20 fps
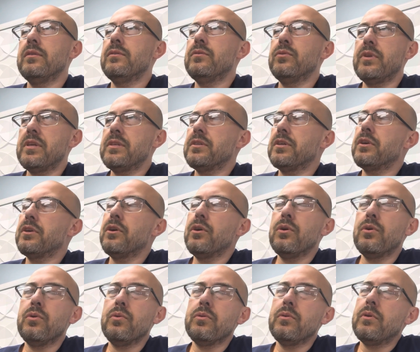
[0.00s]
days
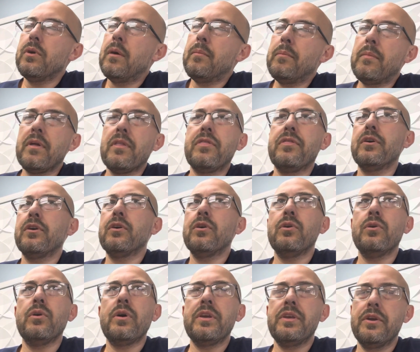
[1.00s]
ago, a month
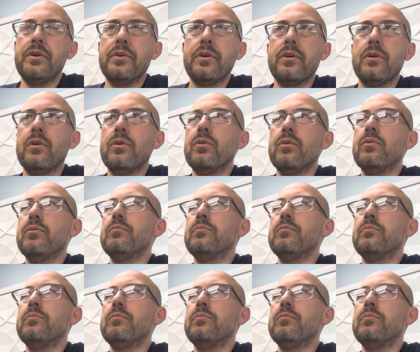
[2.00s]
ago, a year ago.